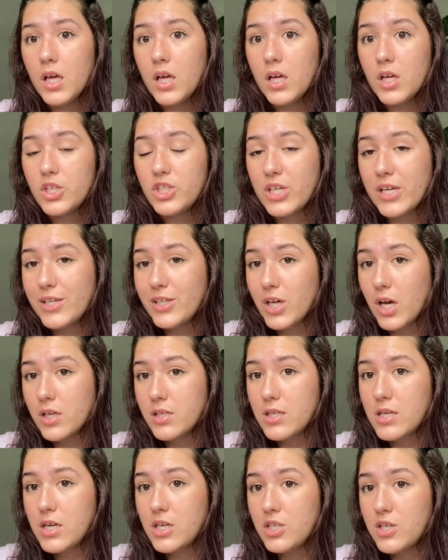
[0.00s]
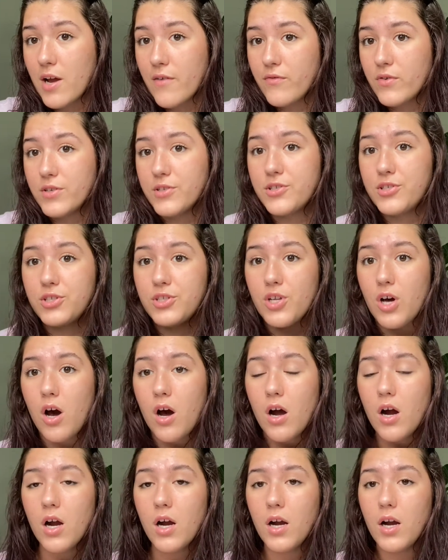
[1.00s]
Shane Dawson and Jeffree
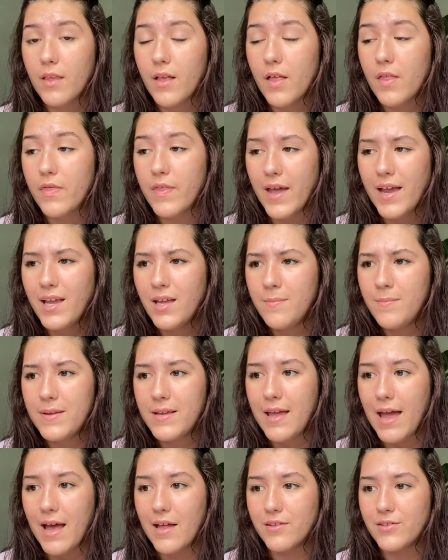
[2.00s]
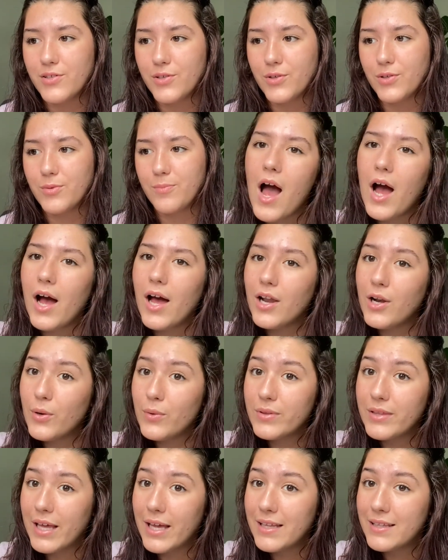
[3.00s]
Star, they can be canceled. I
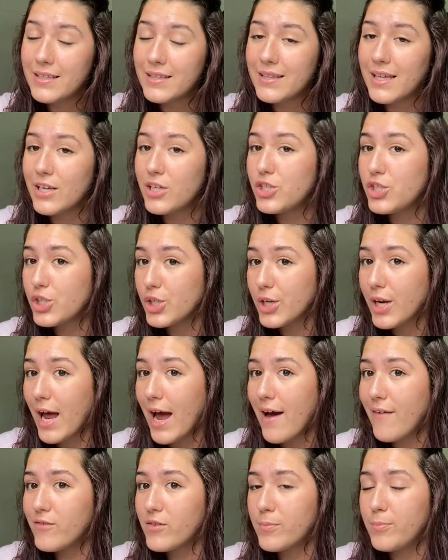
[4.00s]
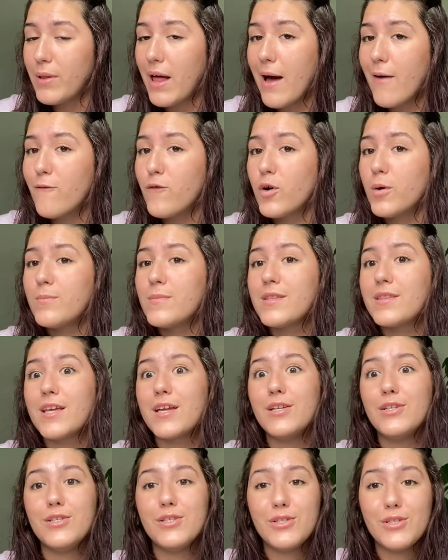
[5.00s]
don't think that they should have the platform that
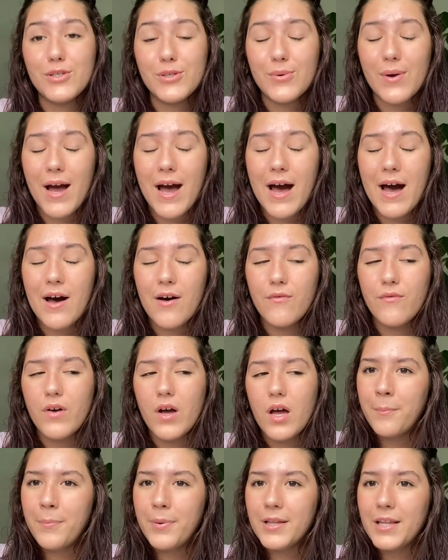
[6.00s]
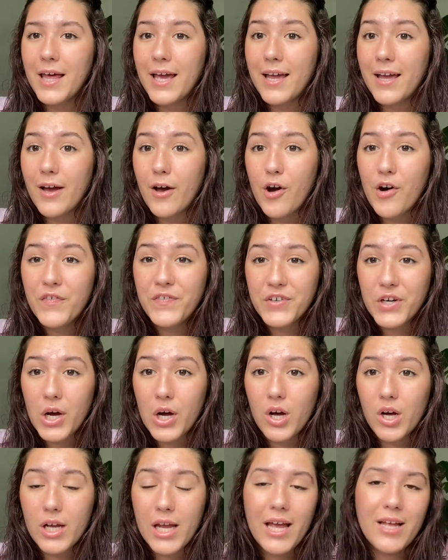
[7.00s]
they do have. But like
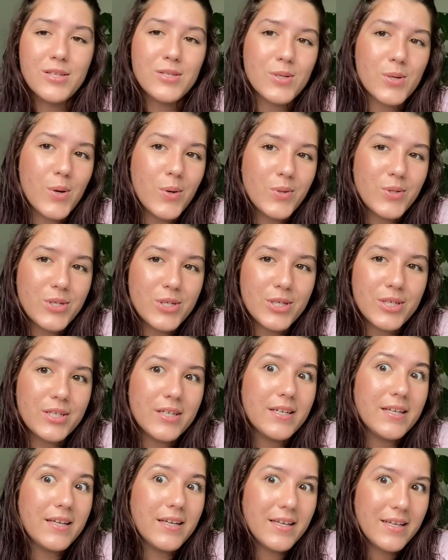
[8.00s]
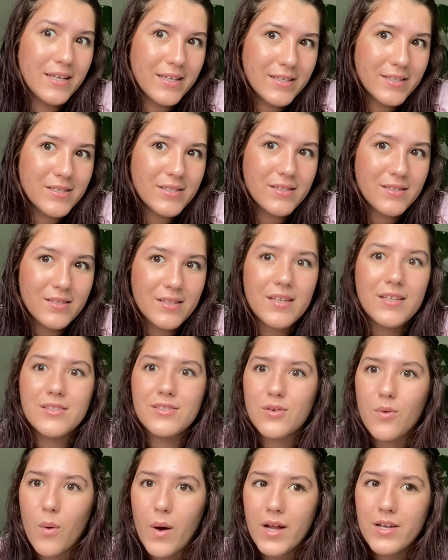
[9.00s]
overall, cancel culture is
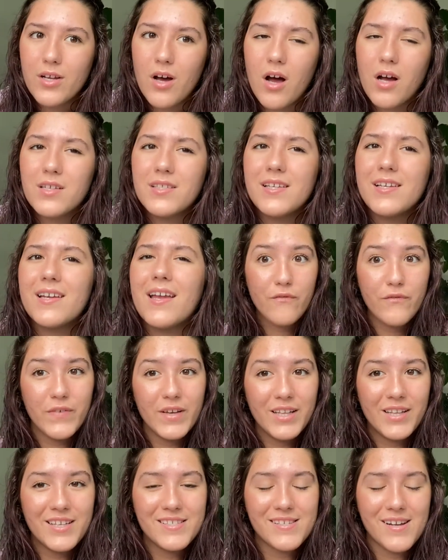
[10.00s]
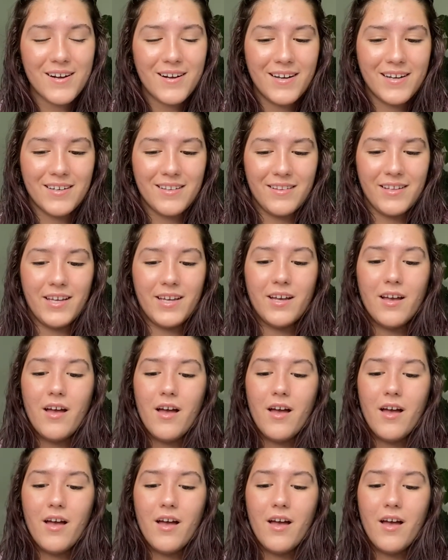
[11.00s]
quite toxic. Feelas are ugly.